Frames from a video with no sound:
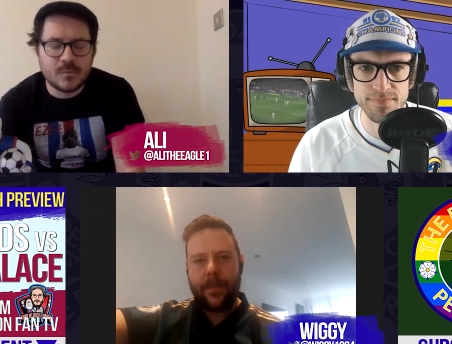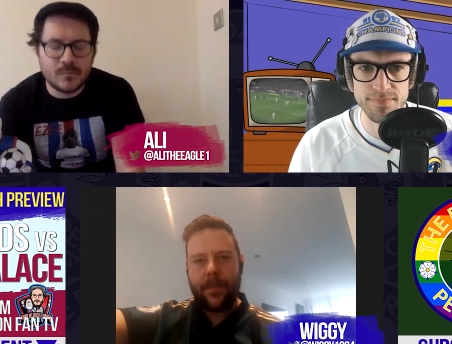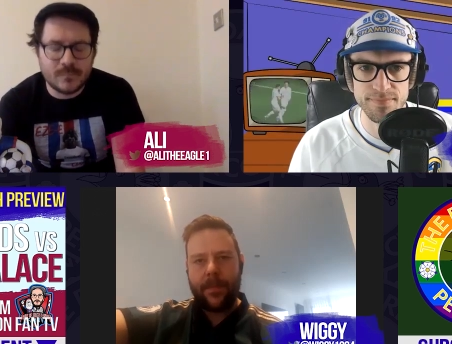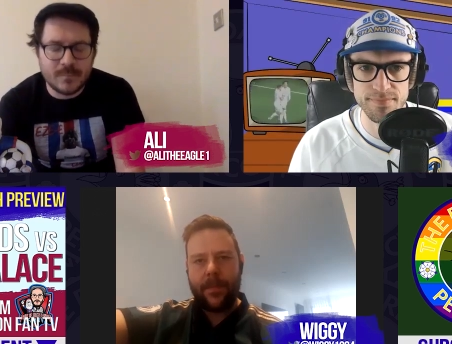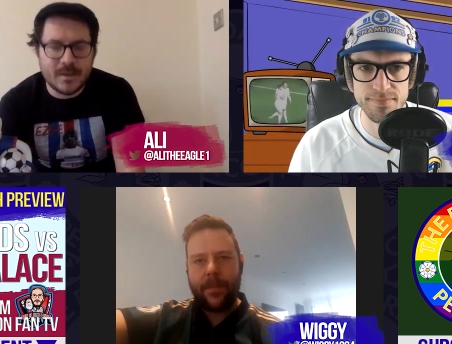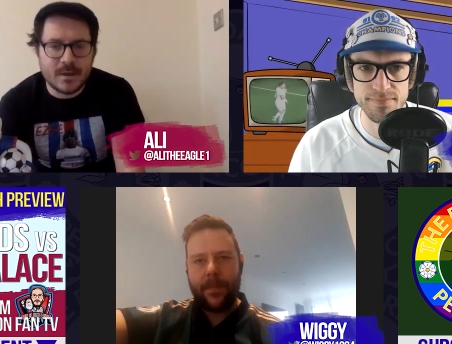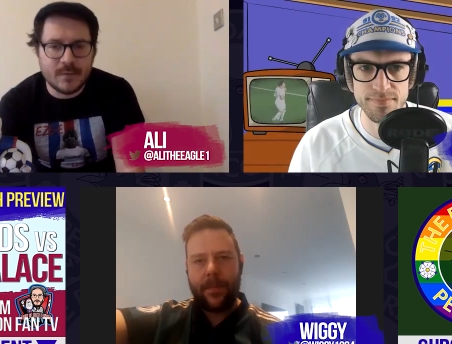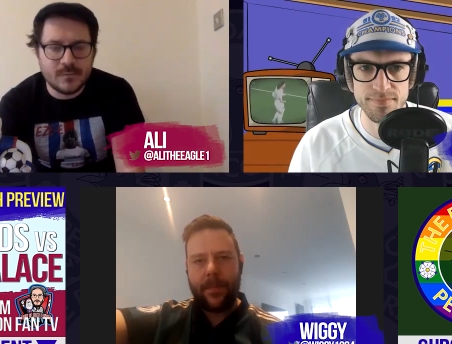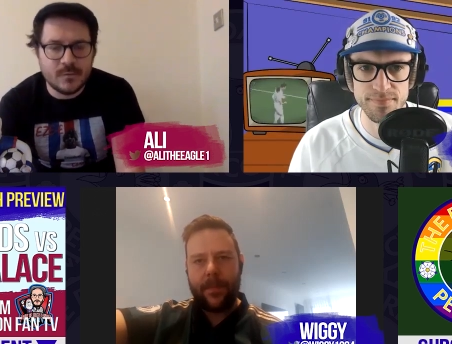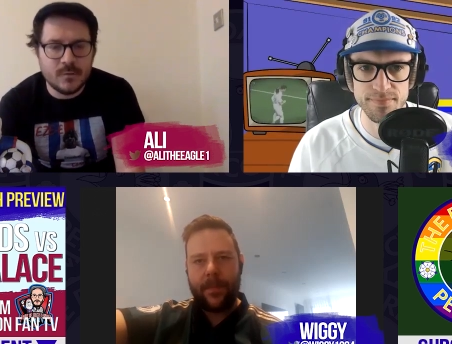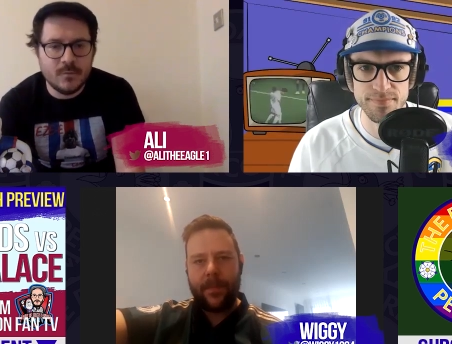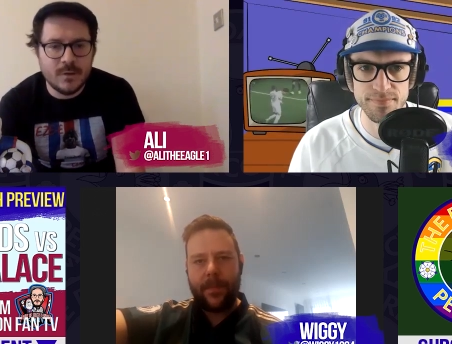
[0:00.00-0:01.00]
Speaker 1: just off the back
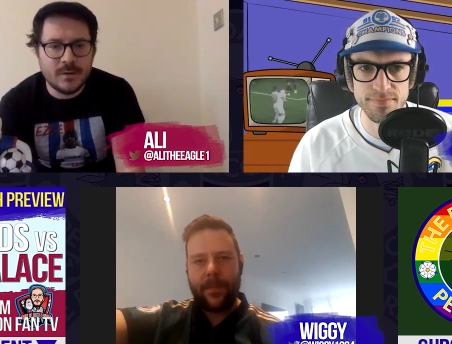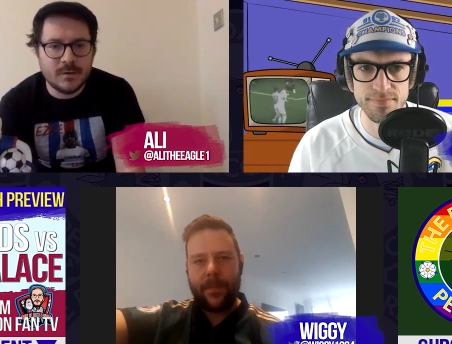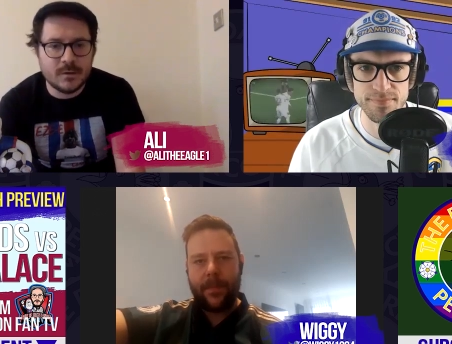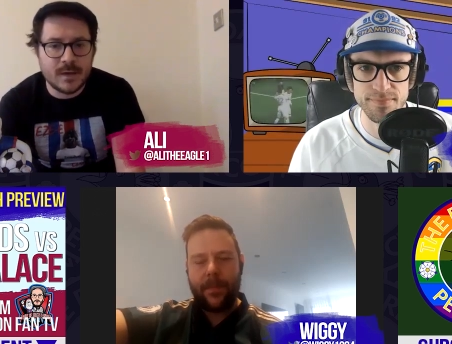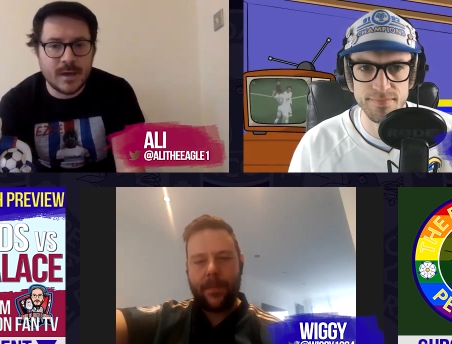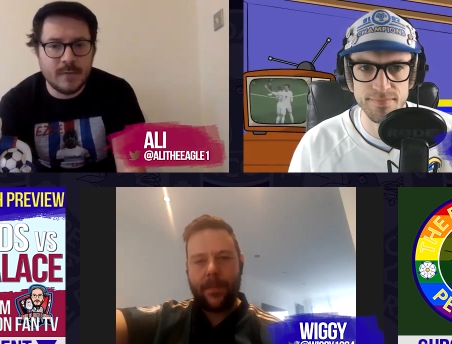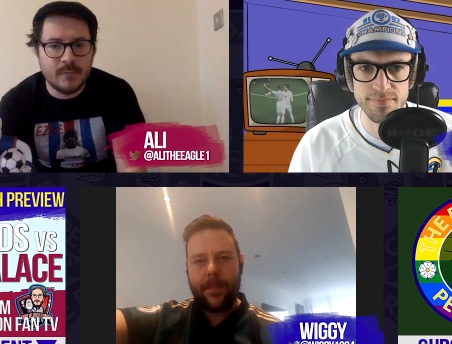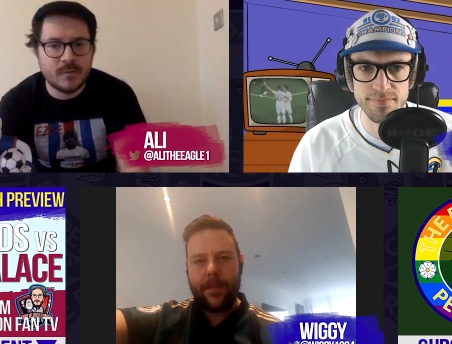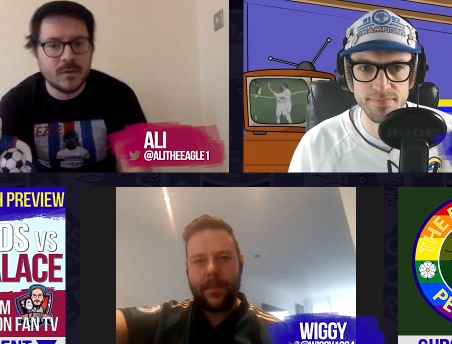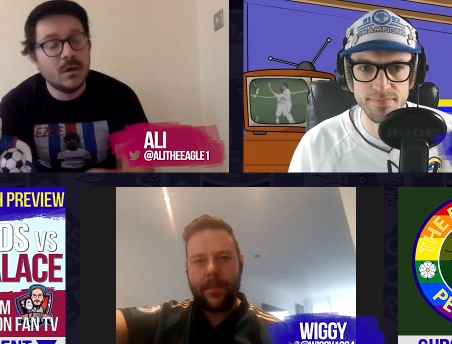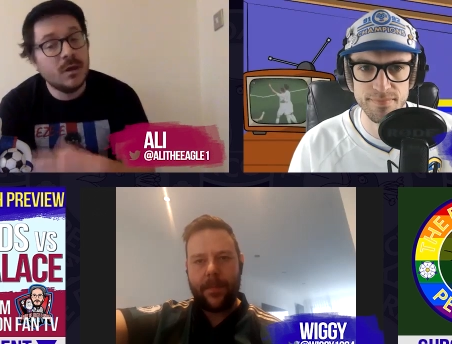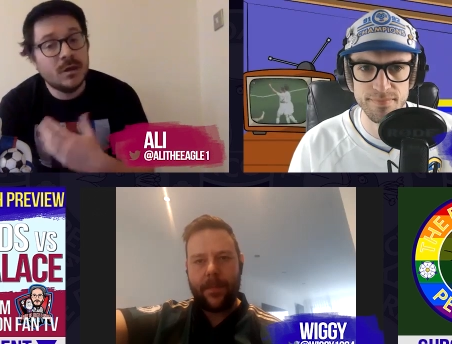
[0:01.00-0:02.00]
of two really good
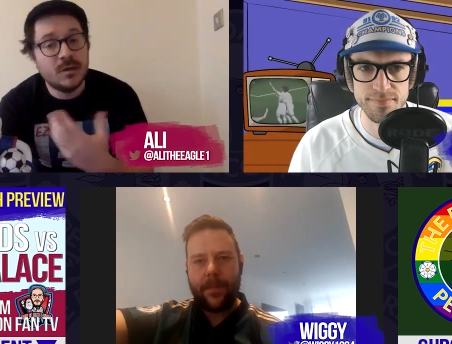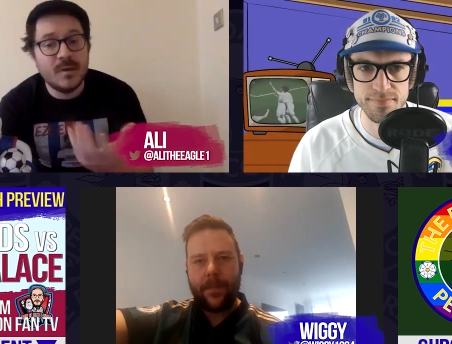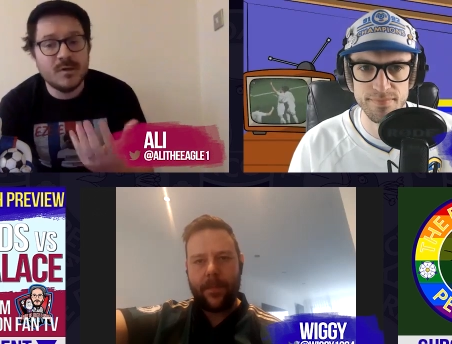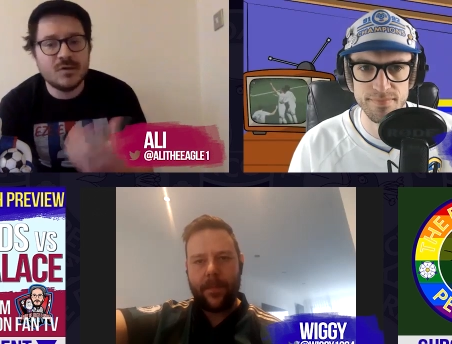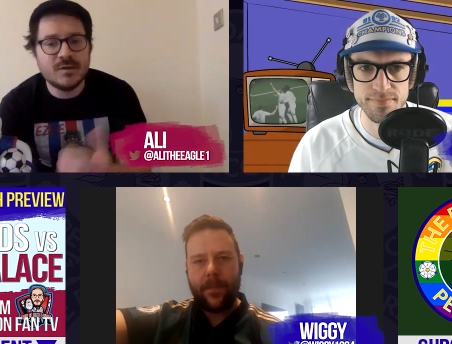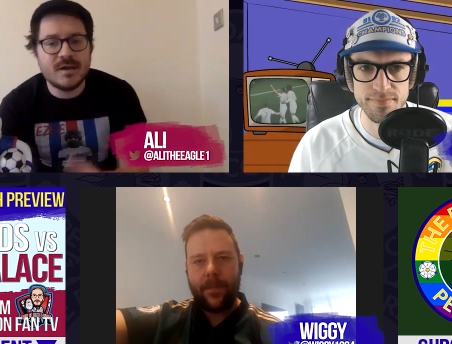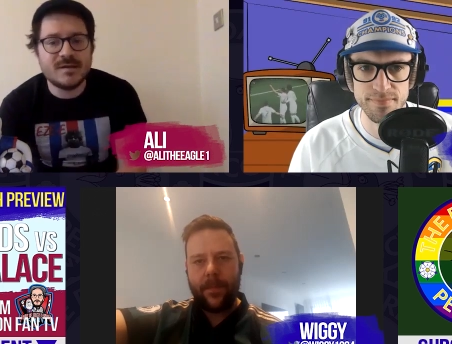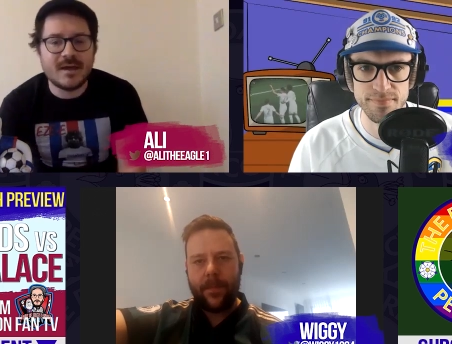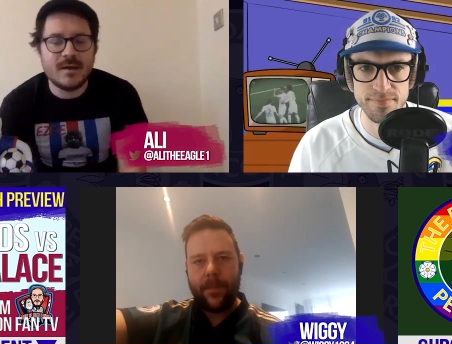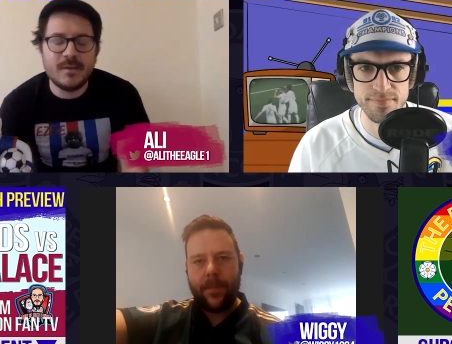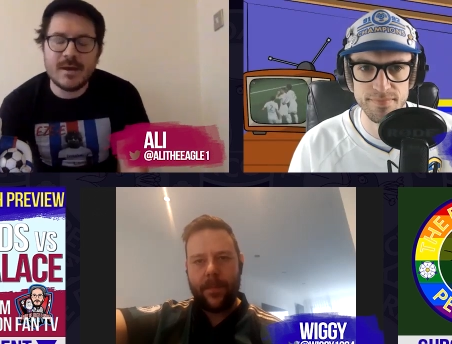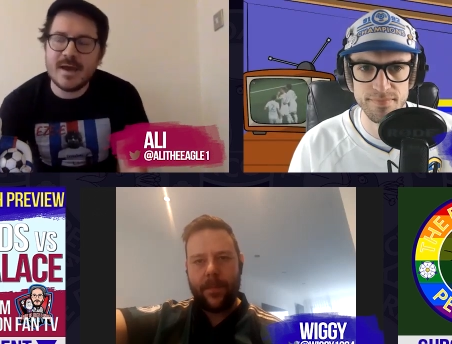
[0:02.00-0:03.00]
games. You mentioned
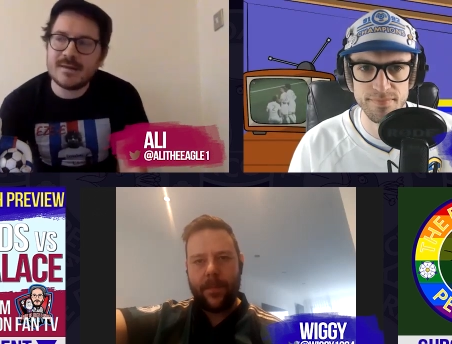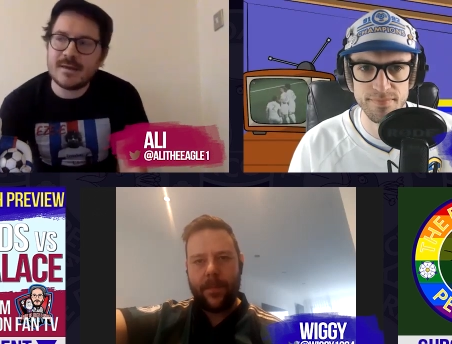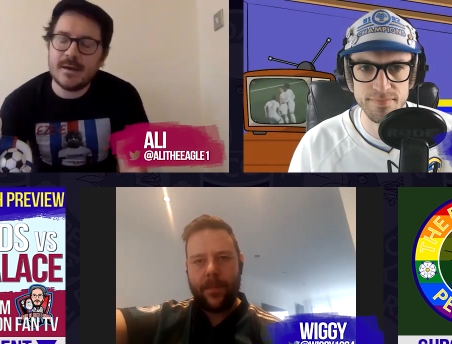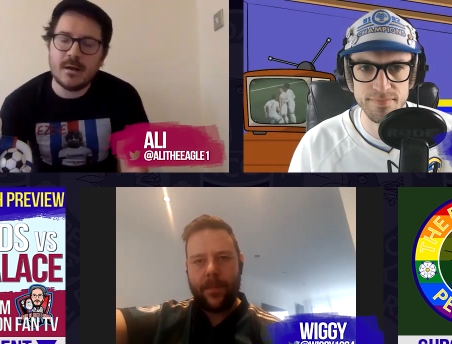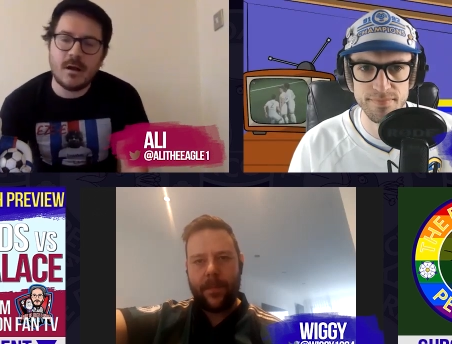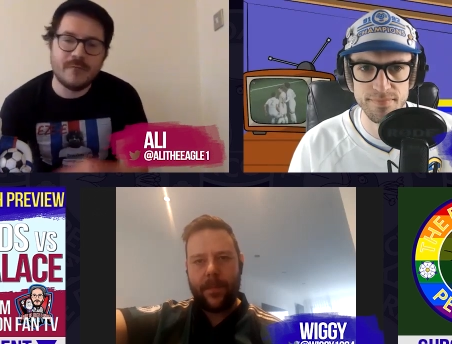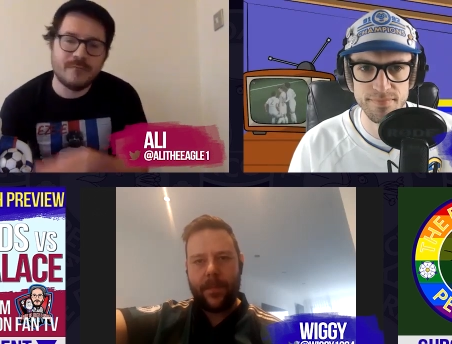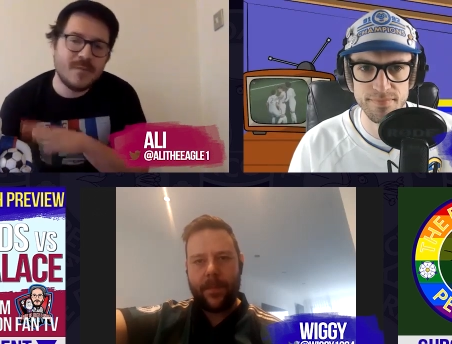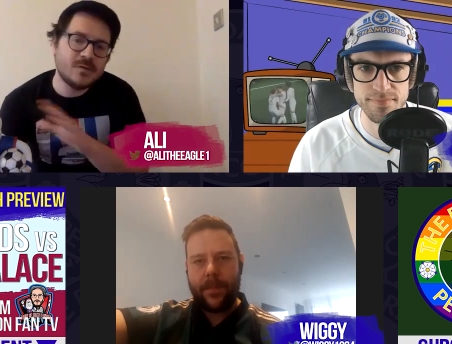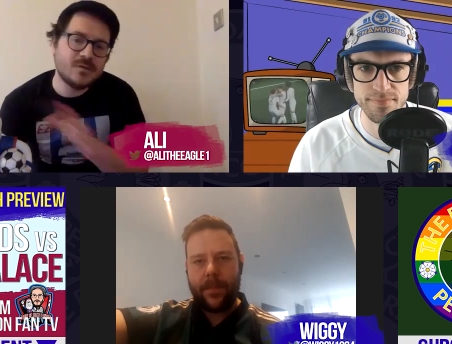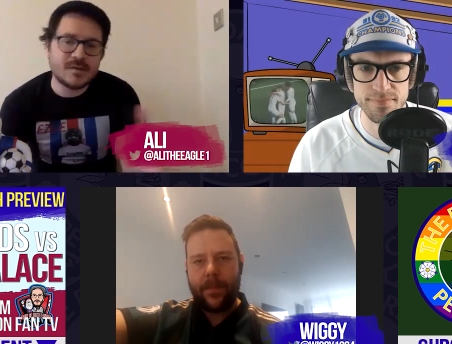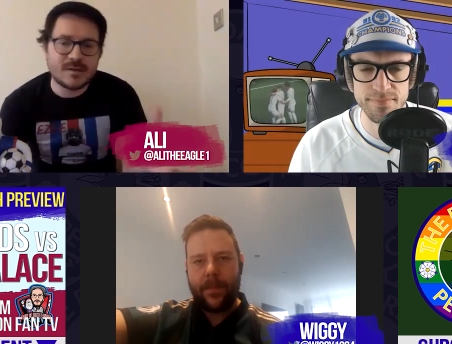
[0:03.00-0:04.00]
Eze. I mean, Eze, I've
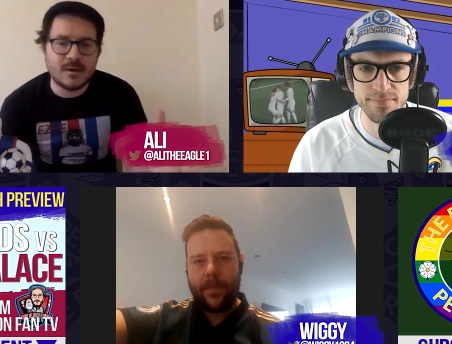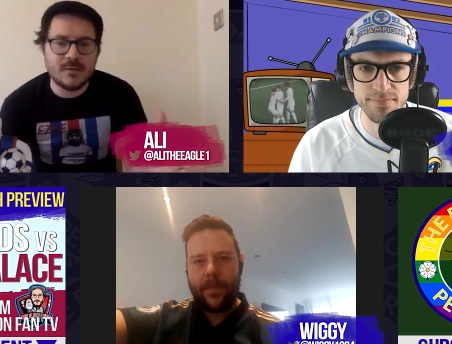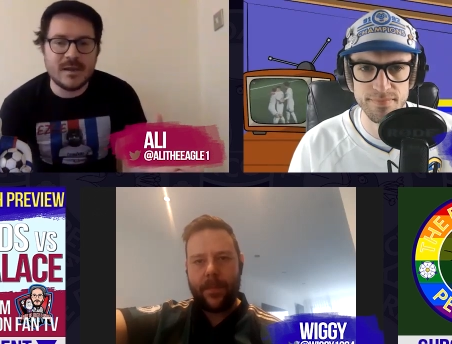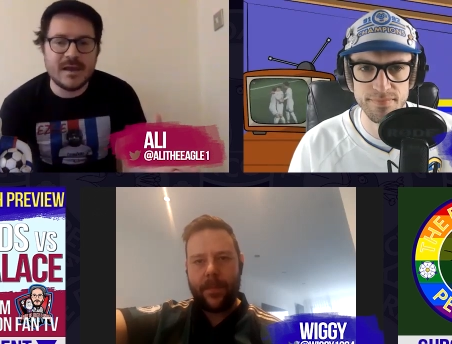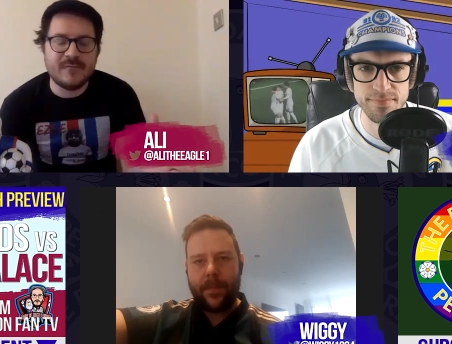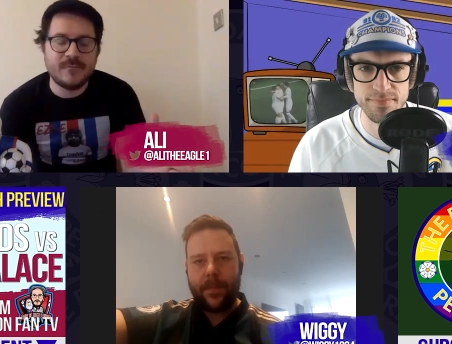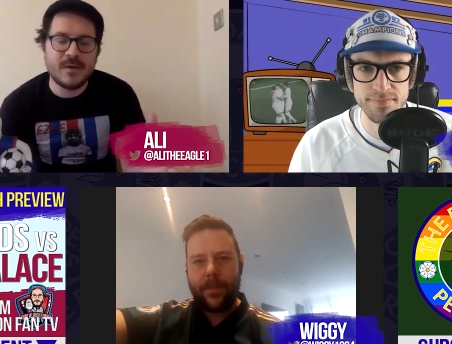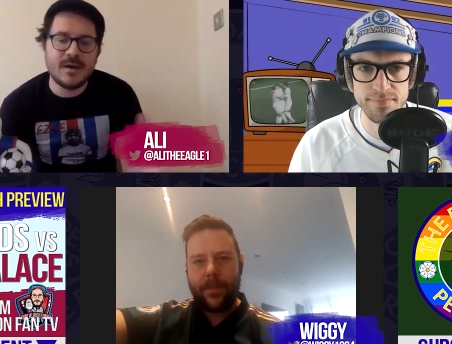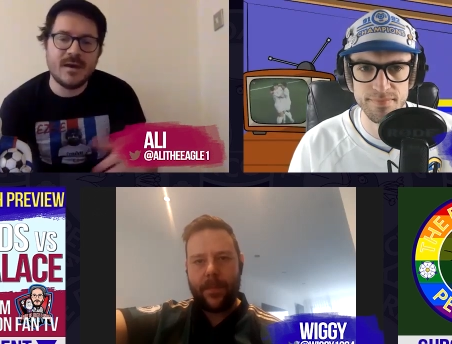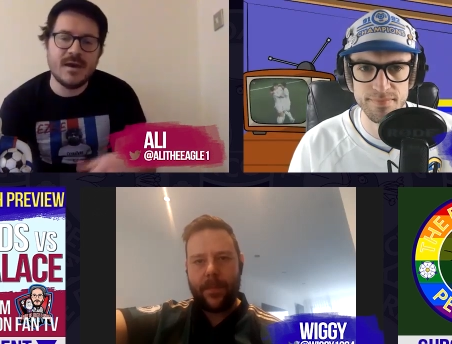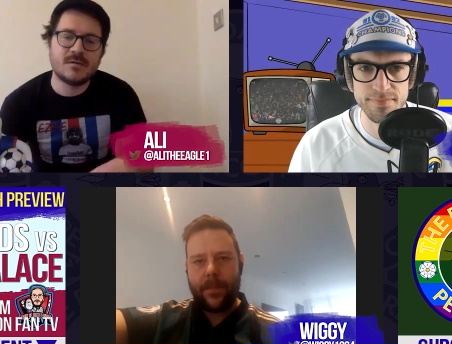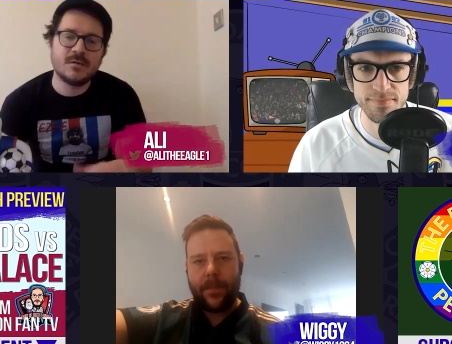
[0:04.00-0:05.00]
mentioned Eze on the left,
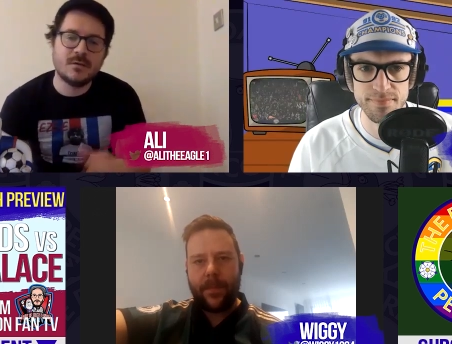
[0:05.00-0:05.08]
but it